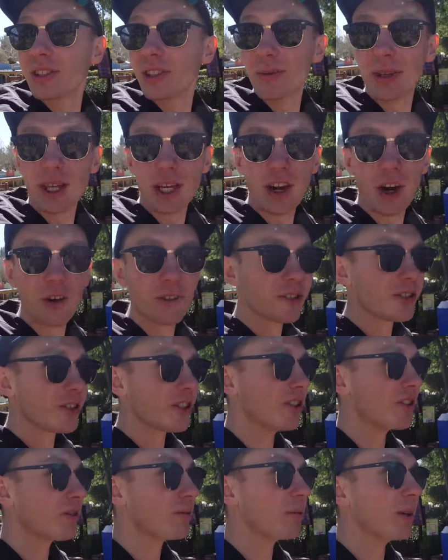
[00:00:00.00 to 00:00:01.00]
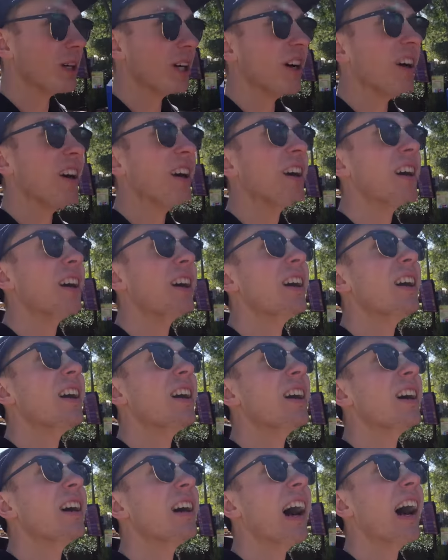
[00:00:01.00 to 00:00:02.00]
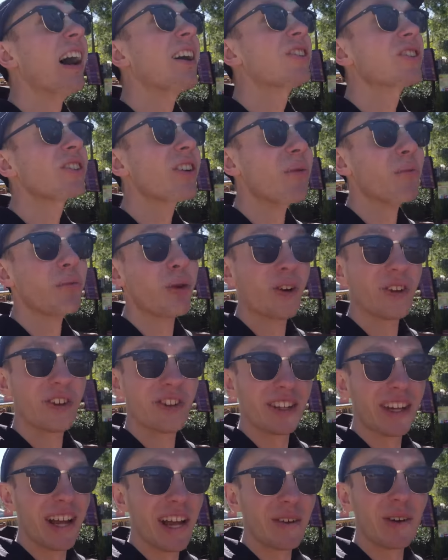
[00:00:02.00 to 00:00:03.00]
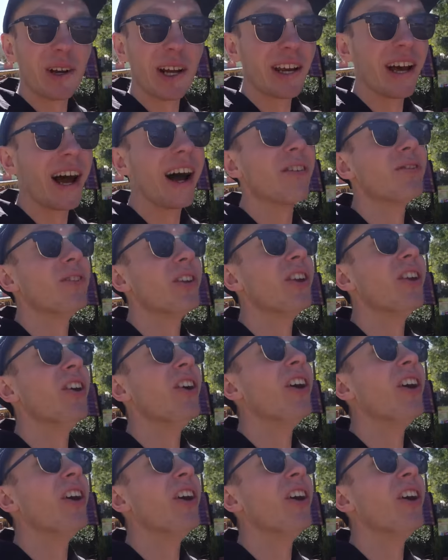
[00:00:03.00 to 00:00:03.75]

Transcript: some of the coasters, but at some point today we're going to have to do